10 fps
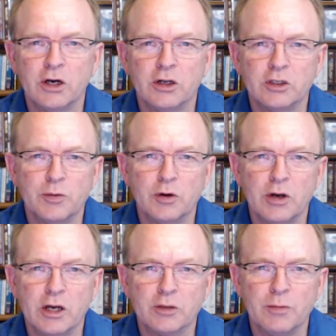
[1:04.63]
College of
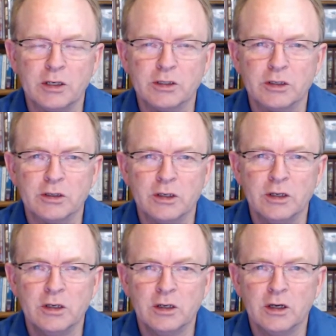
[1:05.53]
Podiatric Medicine
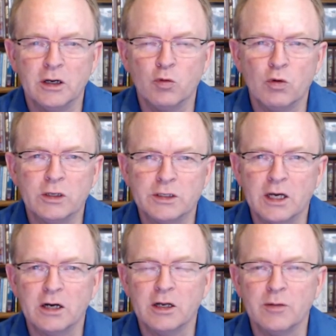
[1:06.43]
uh, one
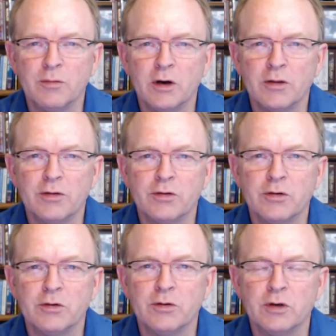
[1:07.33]
Saturday a month
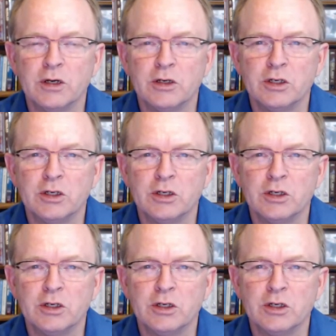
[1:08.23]
to uh,